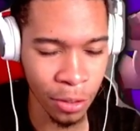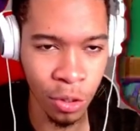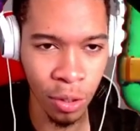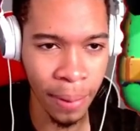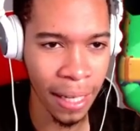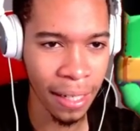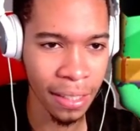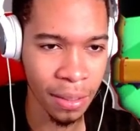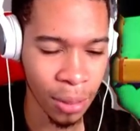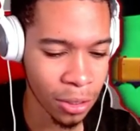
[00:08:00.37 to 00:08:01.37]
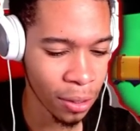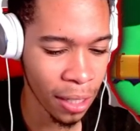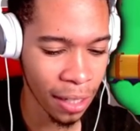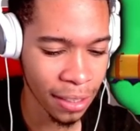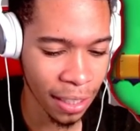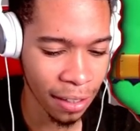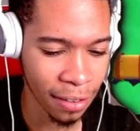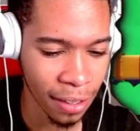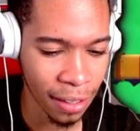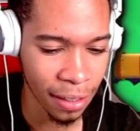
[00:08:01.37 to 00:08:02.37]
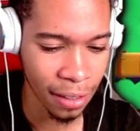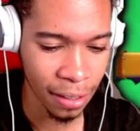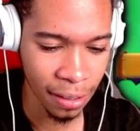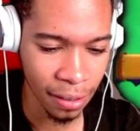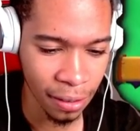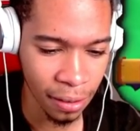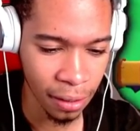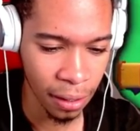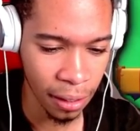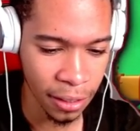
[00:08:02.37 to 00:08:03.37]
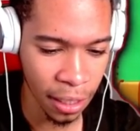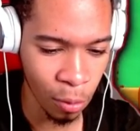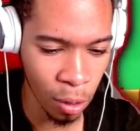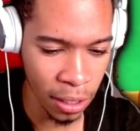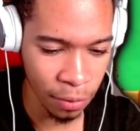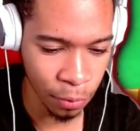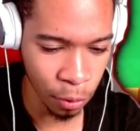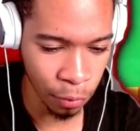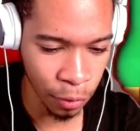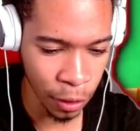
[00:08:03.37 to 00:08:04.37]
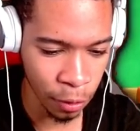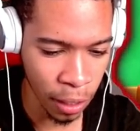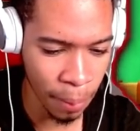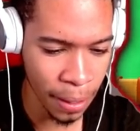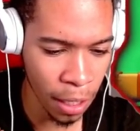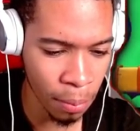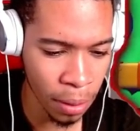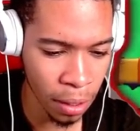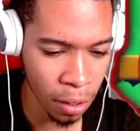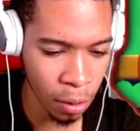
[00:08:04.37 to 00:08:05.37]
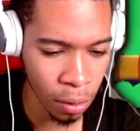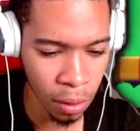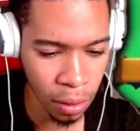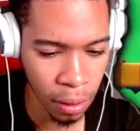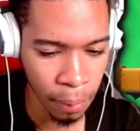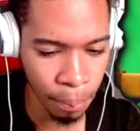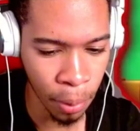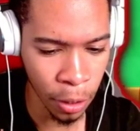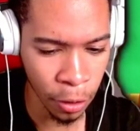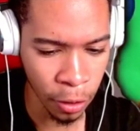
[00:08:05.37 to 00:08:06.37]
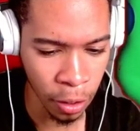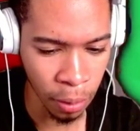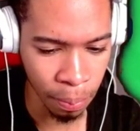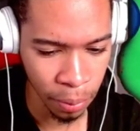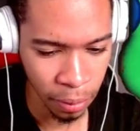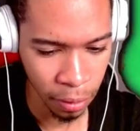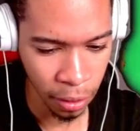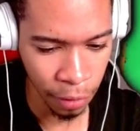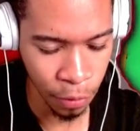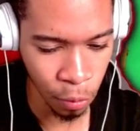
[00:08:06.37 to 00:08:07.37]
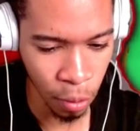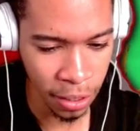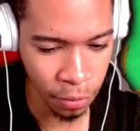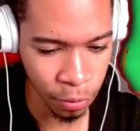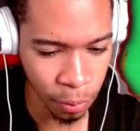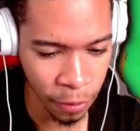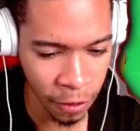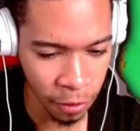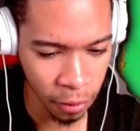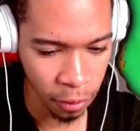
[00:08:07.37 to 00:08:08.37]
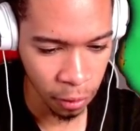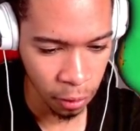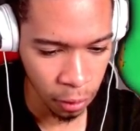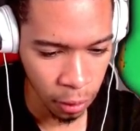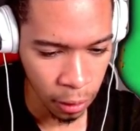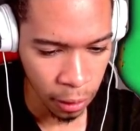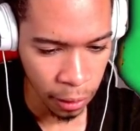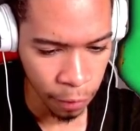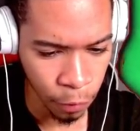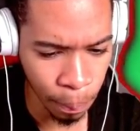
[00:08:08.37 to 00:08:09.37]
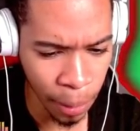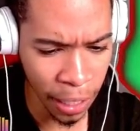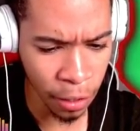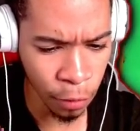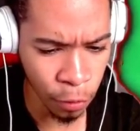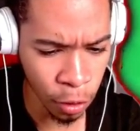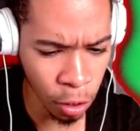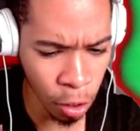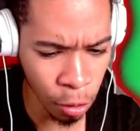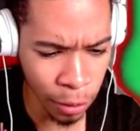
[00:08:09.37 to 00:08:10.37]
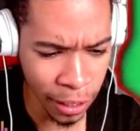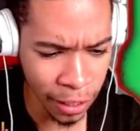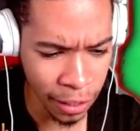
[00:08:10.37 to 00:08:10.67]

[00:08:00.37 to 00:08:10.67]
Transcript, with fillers: Storm Allan is. Make sure y'all check out, check out, watch a full video. Comment down below, Buttercup, if you watch a full video. For pain and for glory.